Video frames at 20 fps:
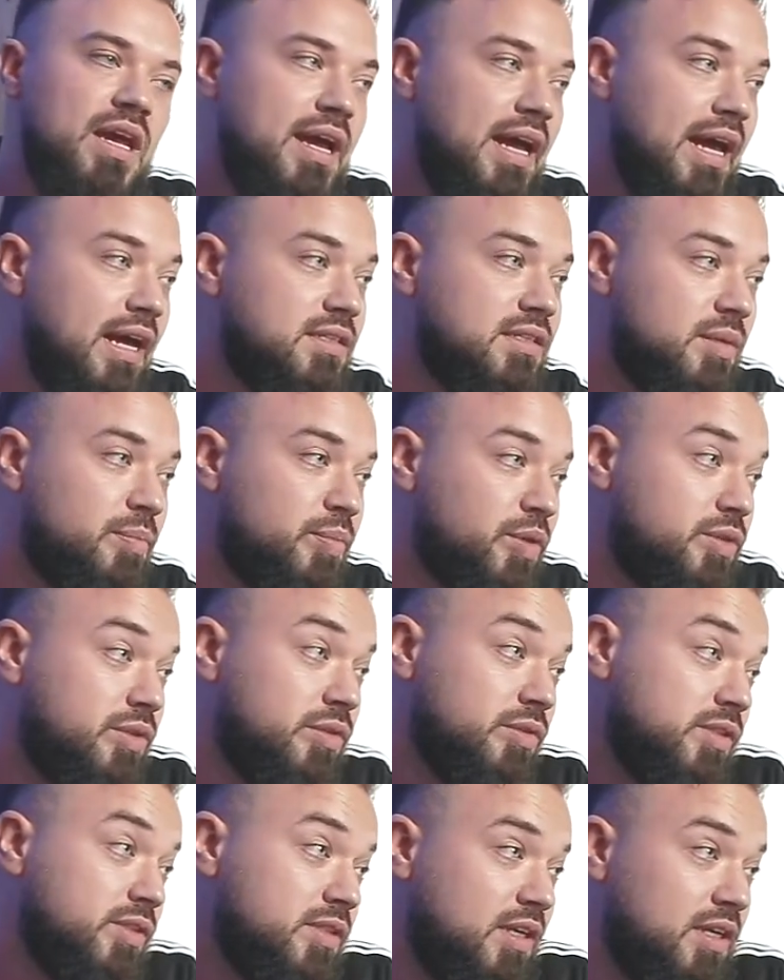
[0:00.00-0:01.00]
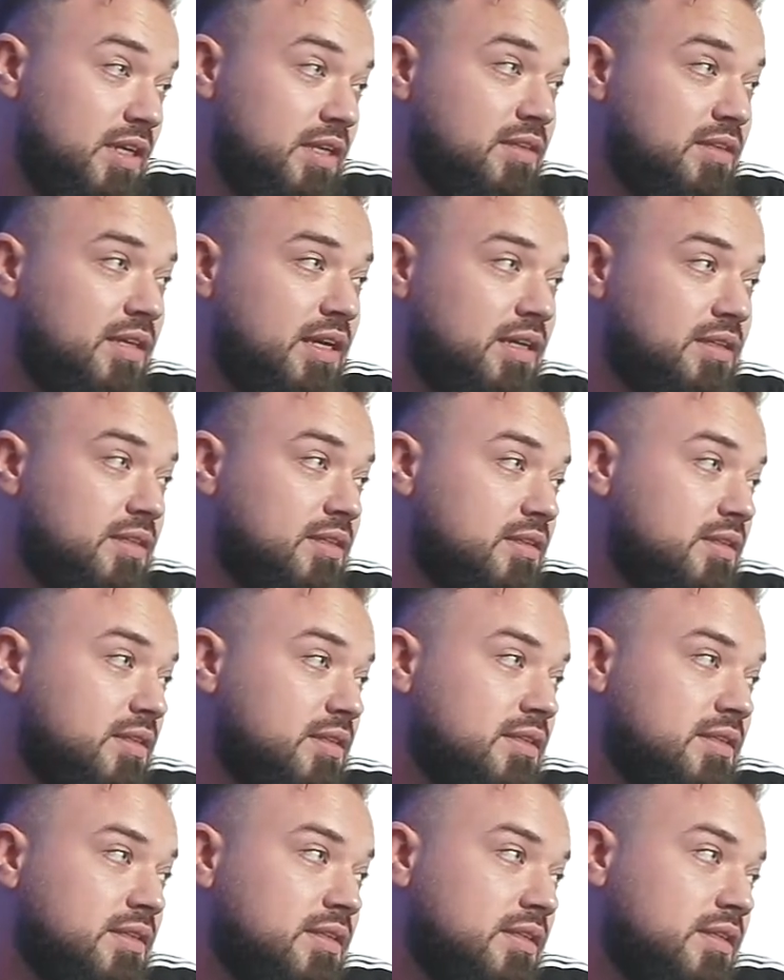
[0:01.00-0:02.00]
as a producer, that
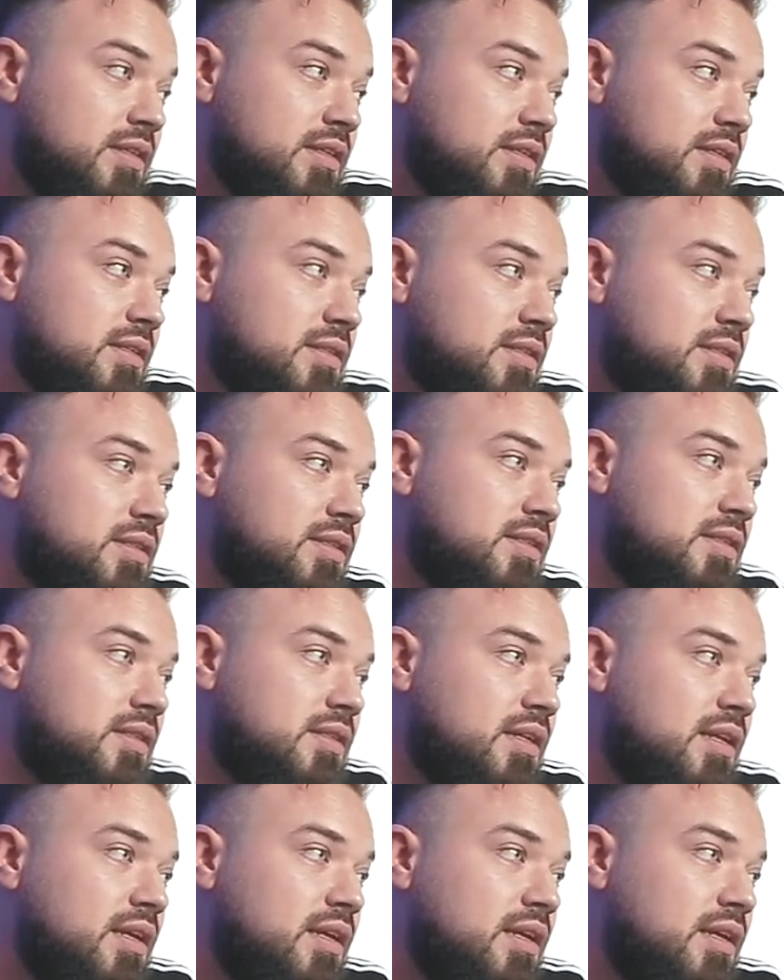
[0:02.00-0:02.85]
is